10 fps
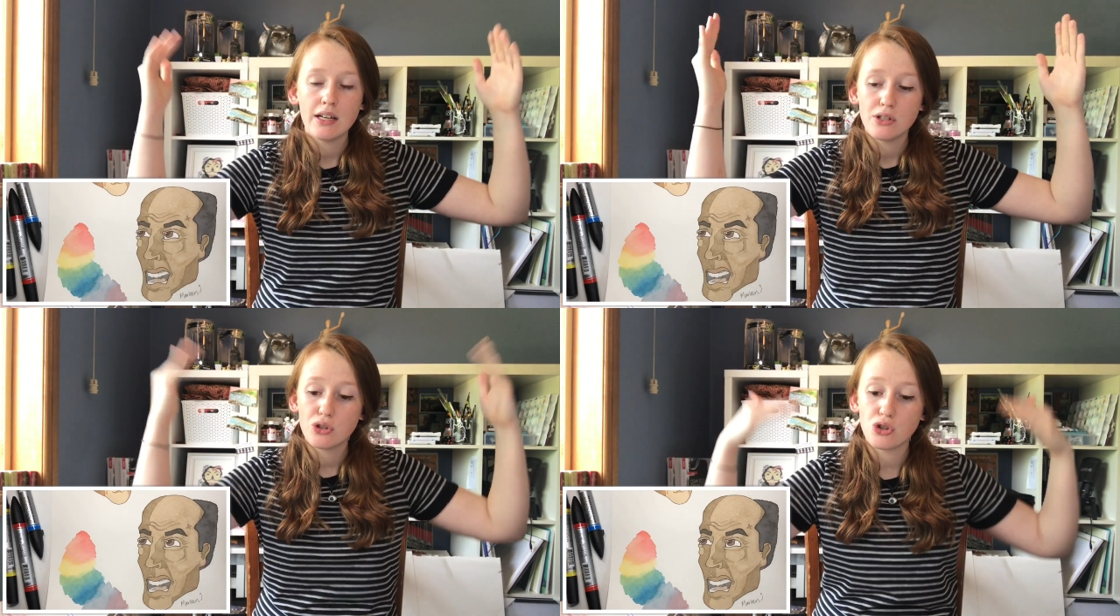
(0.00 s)

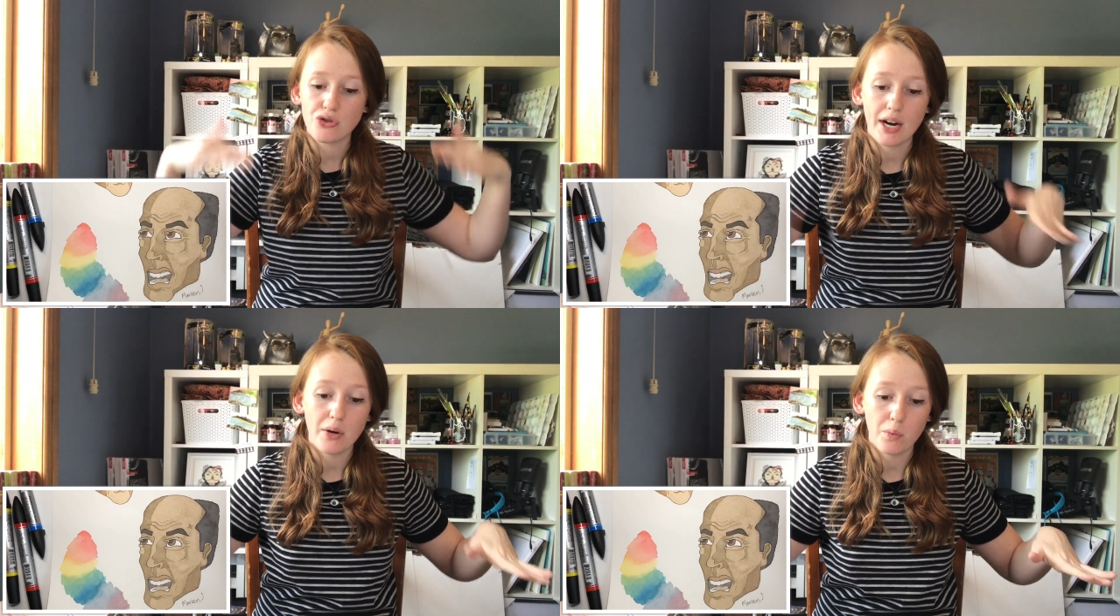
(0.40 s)

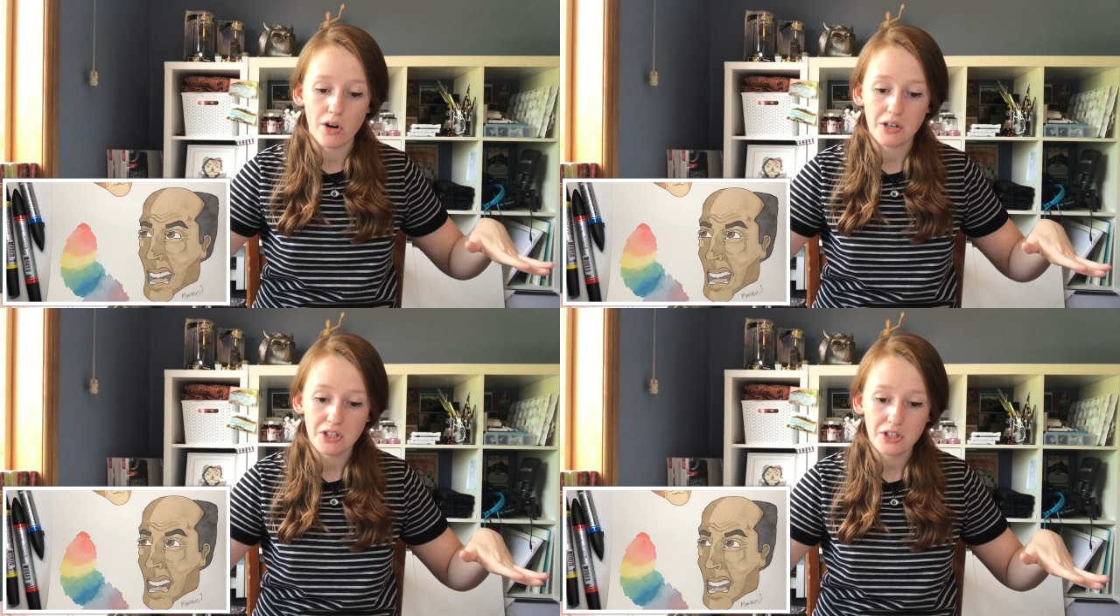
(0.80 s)
straight
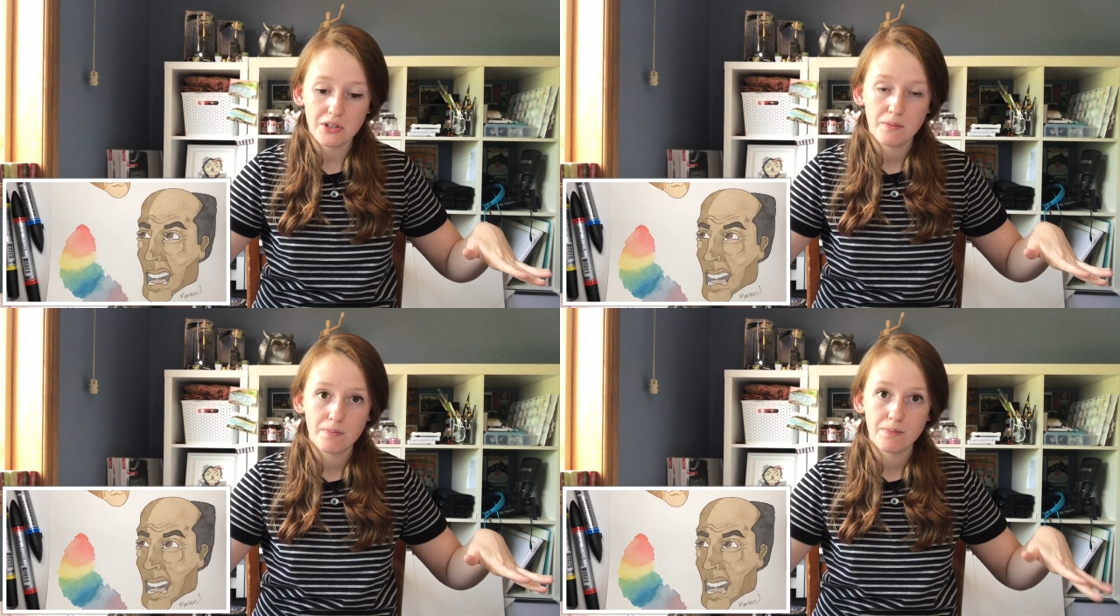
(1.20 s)

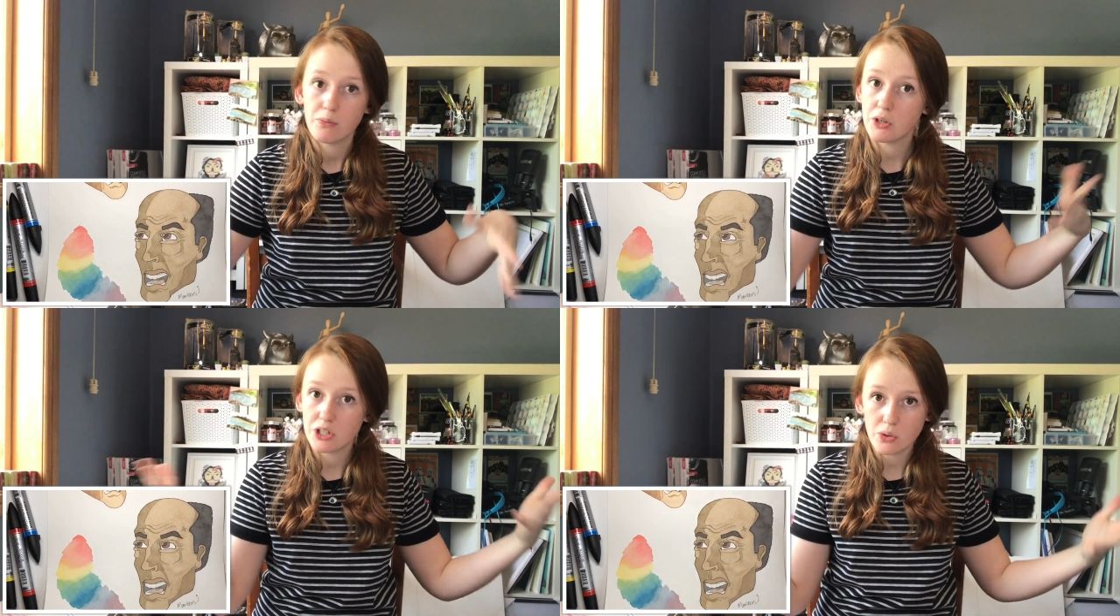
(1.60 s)
wash,
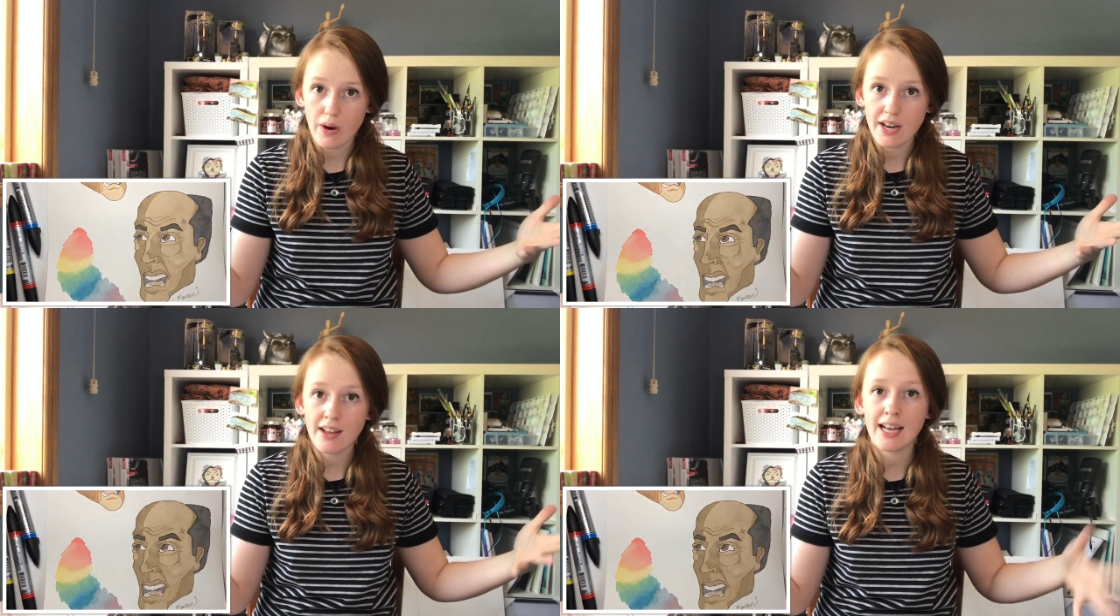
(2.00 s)
which is
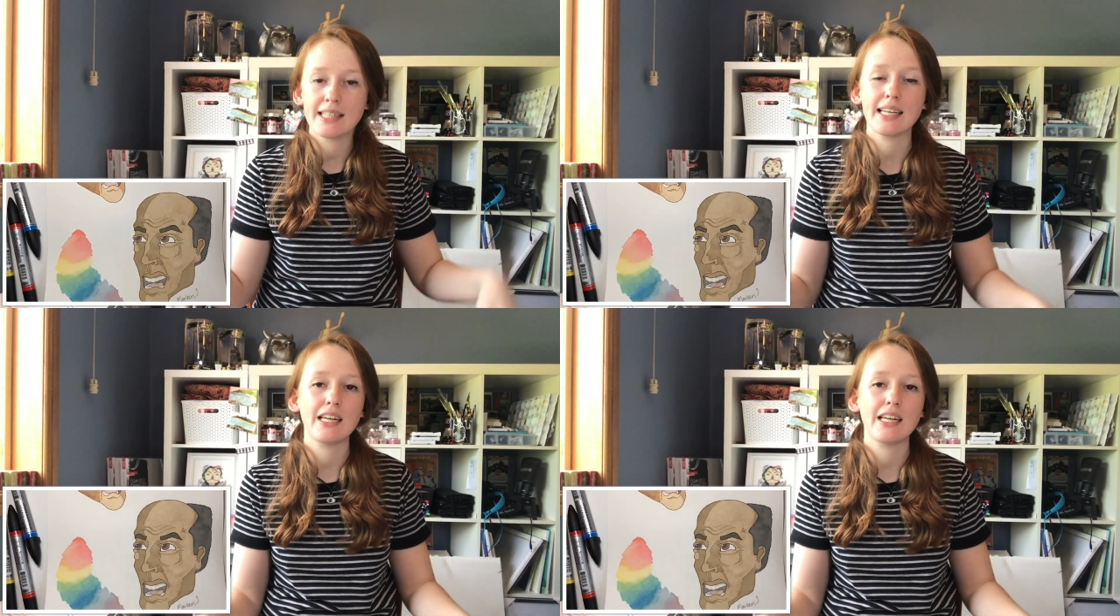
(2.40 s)
quite nice.